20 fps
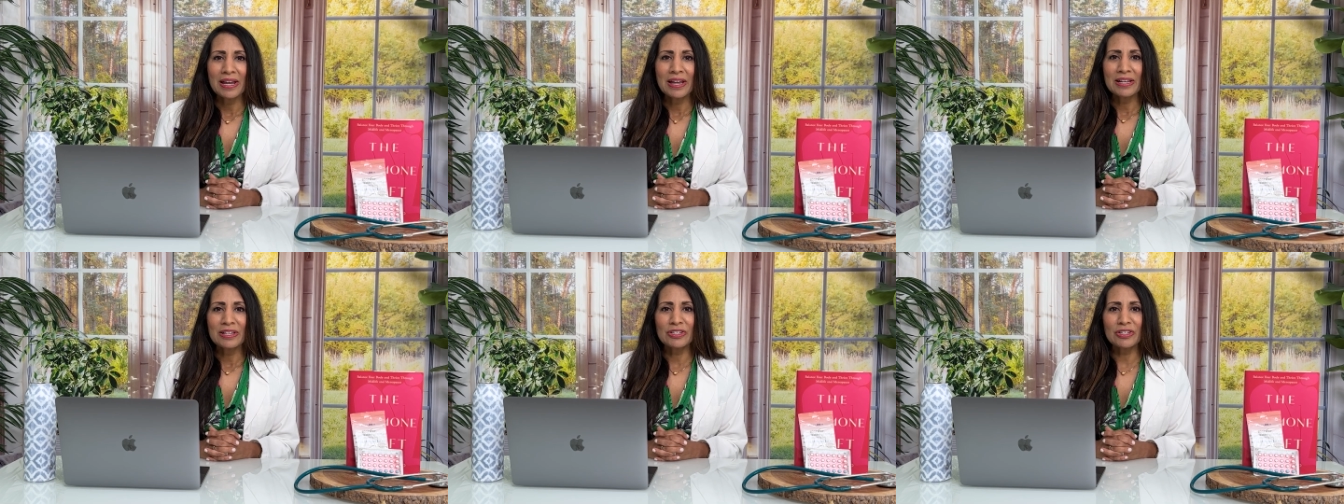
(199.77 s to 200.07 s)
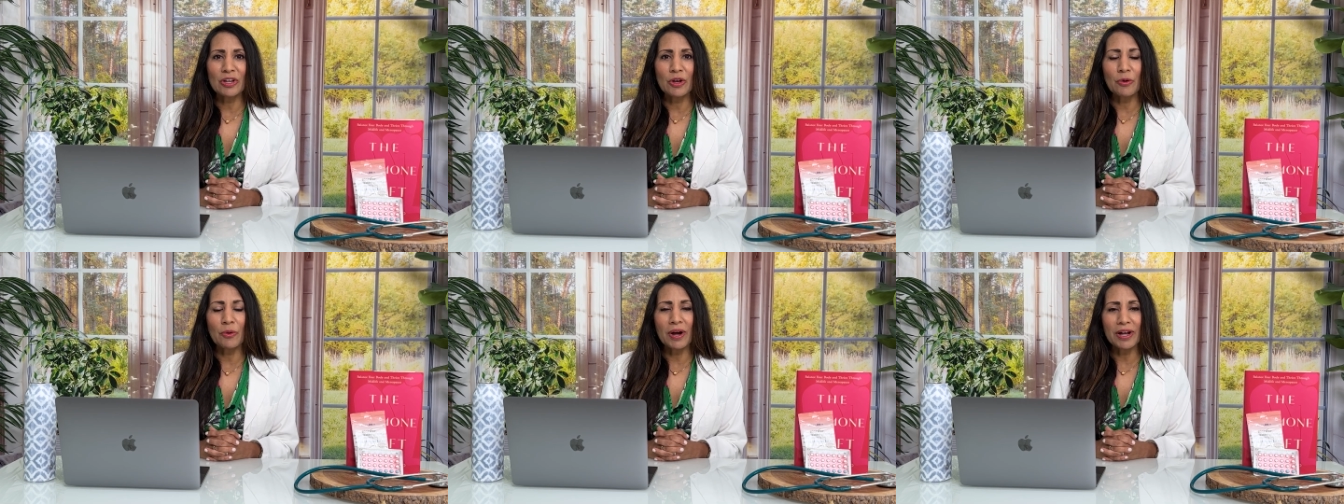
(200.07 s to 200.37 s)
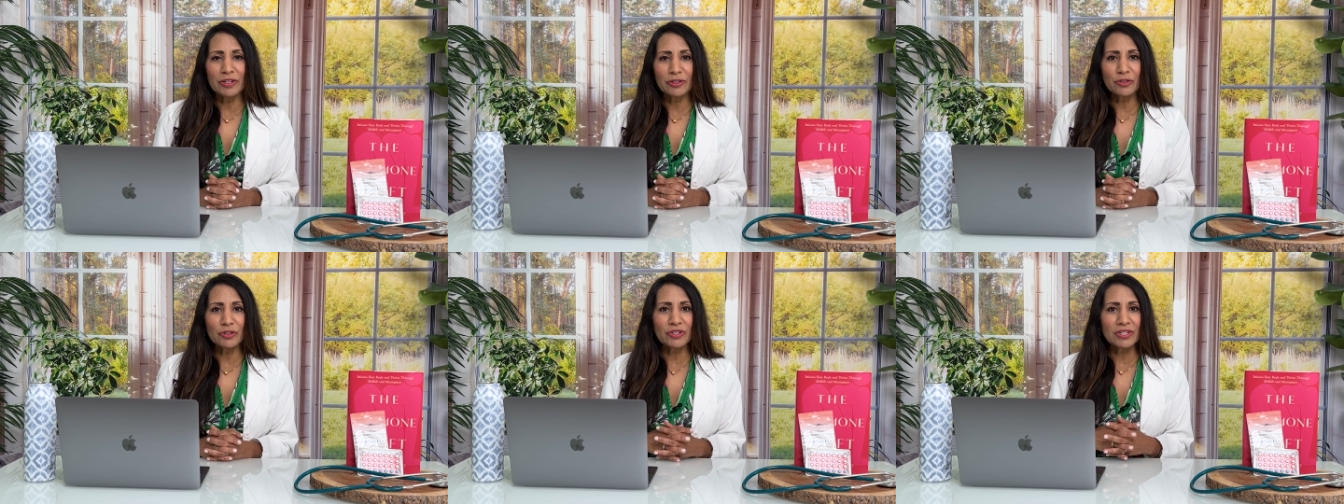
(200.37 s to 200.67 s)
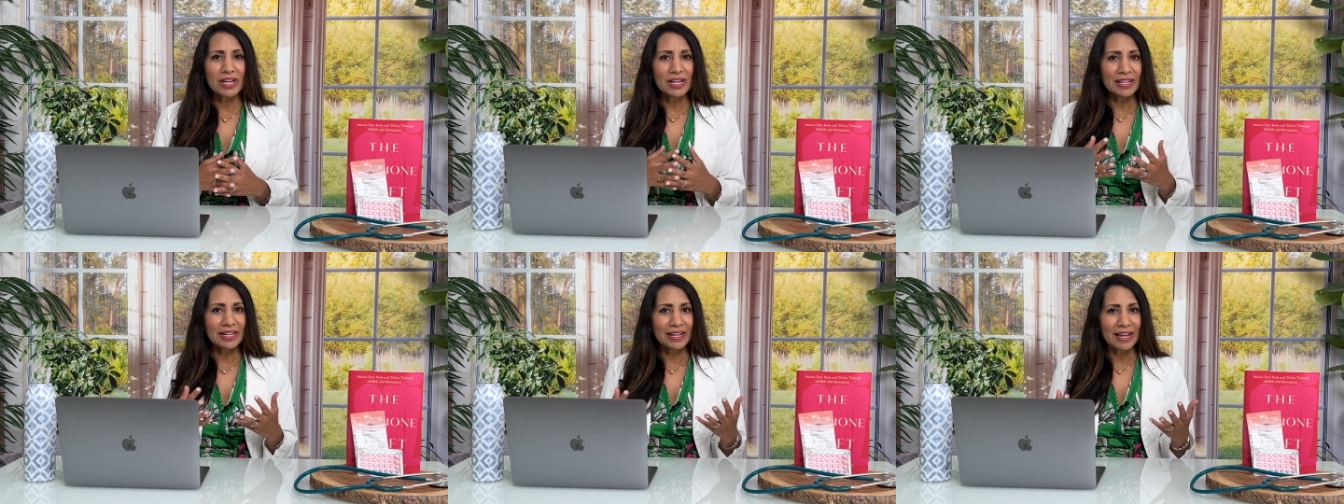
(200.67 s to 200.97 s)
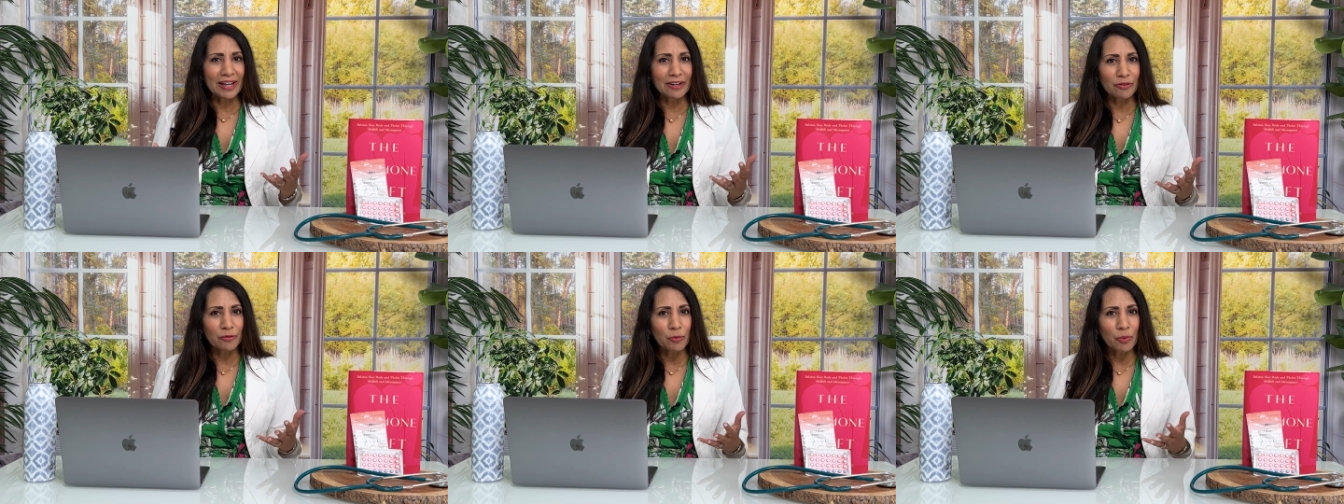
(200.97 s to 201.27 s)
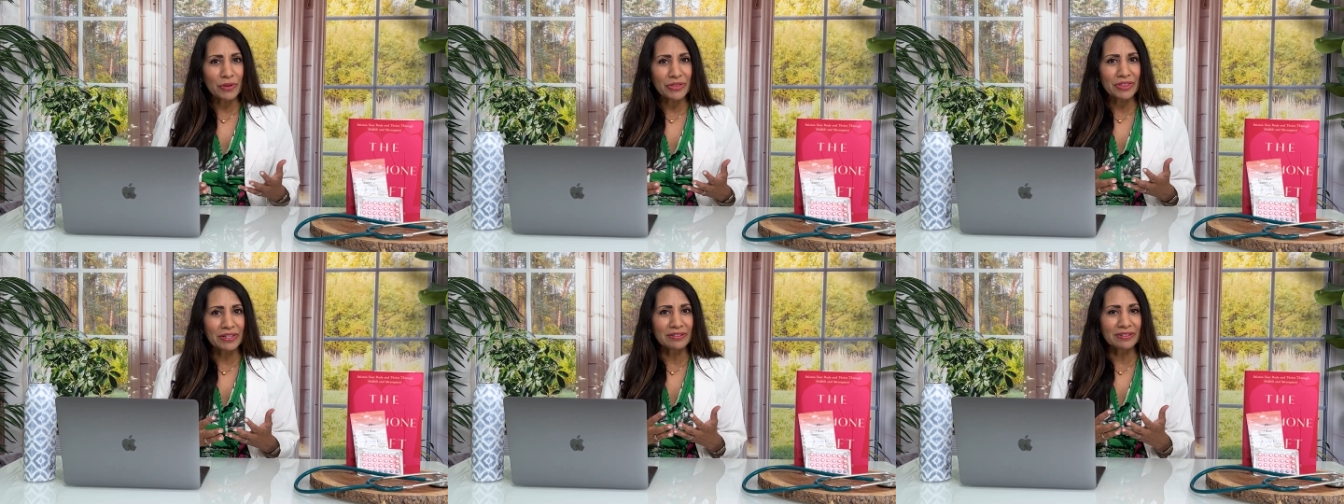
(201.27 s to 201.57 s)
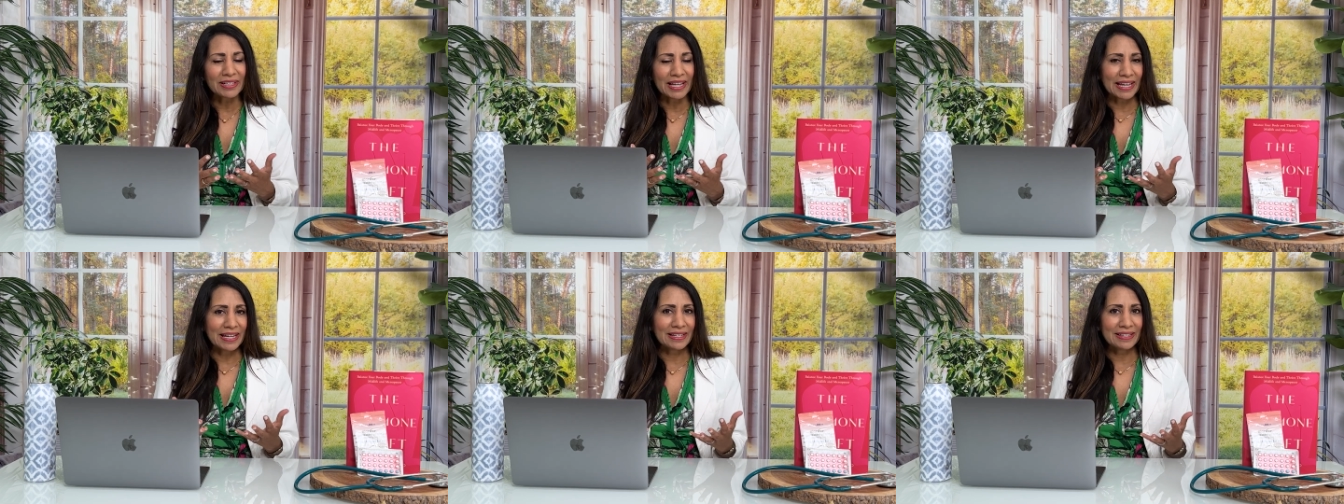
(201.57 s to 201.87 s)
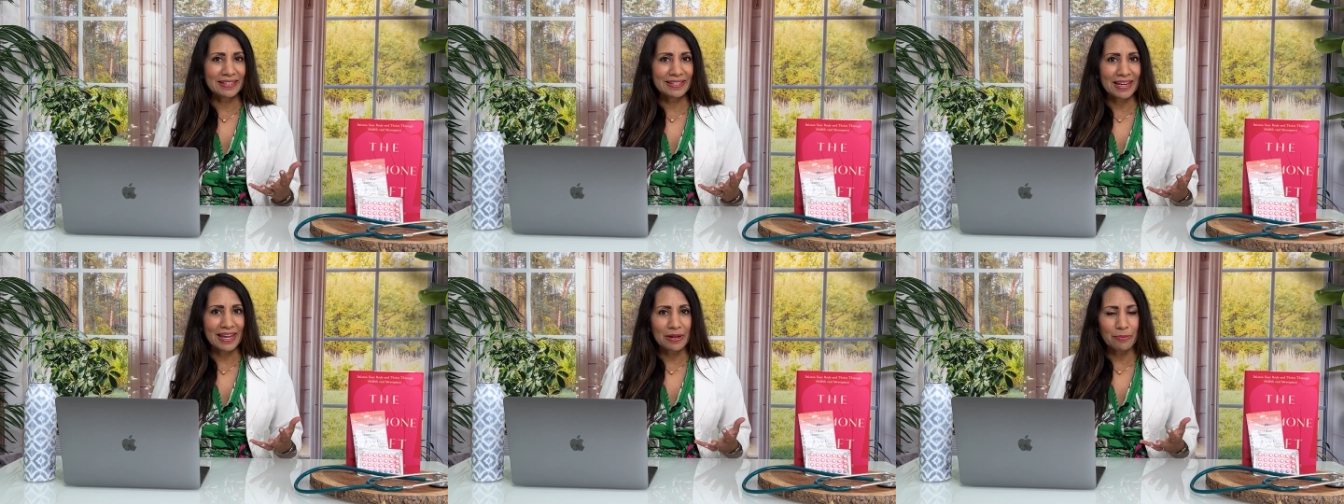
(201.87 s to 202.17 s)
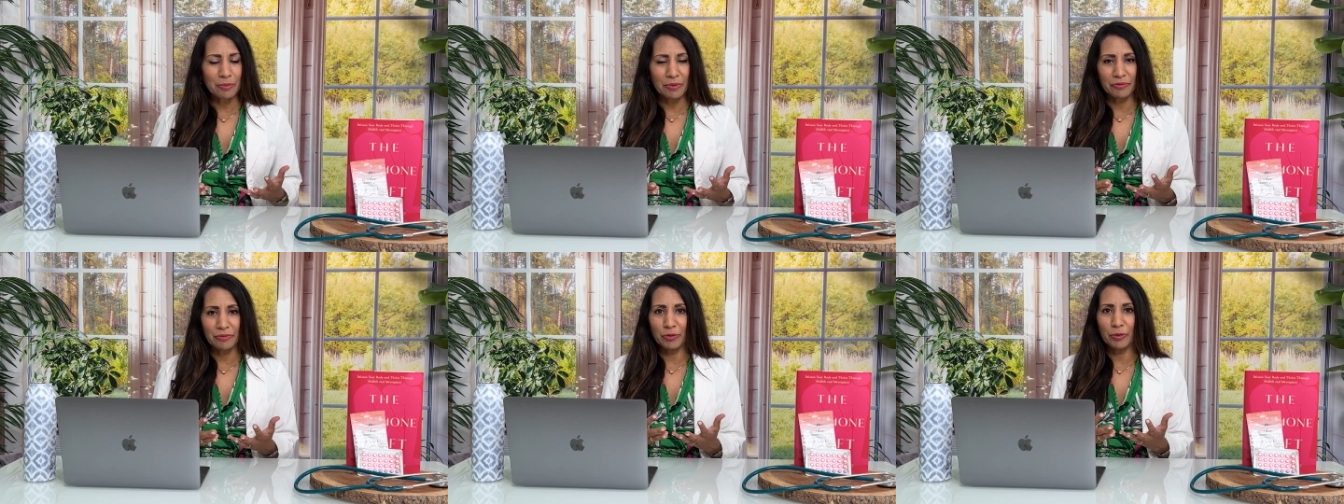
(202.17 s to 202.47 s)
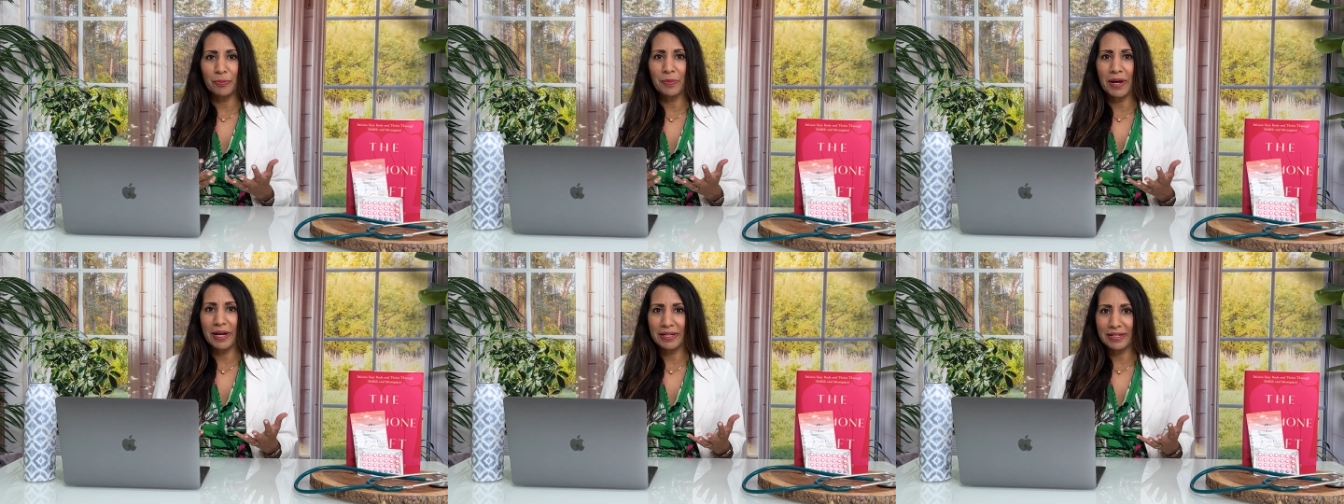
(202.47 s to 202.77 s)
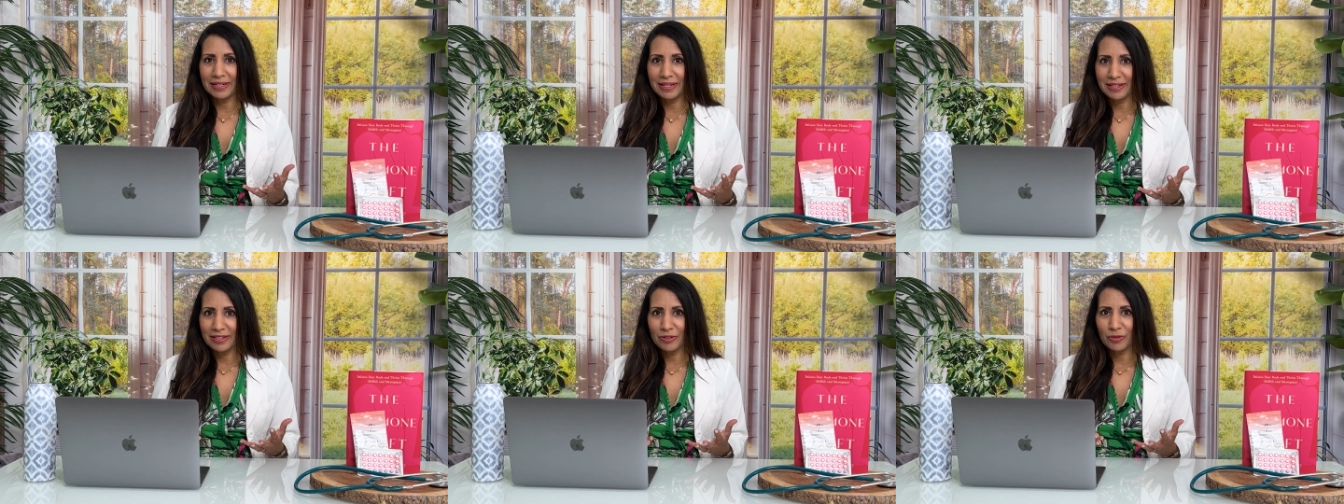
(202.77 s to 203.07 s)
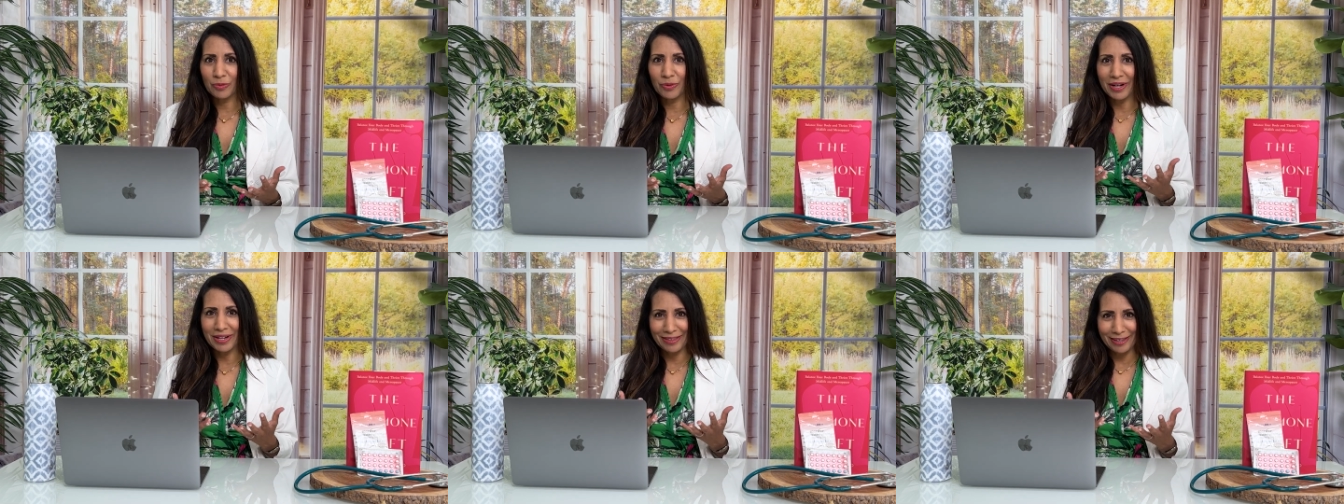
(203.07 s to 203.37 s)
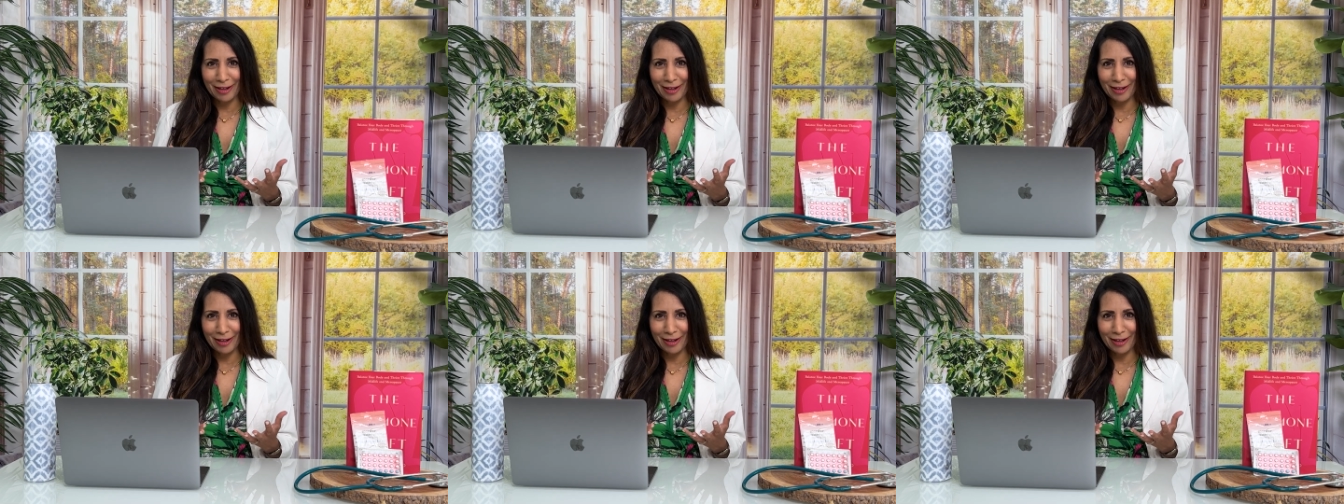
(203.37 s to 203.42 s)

So, understanding kind of what the landscape of your body is, right?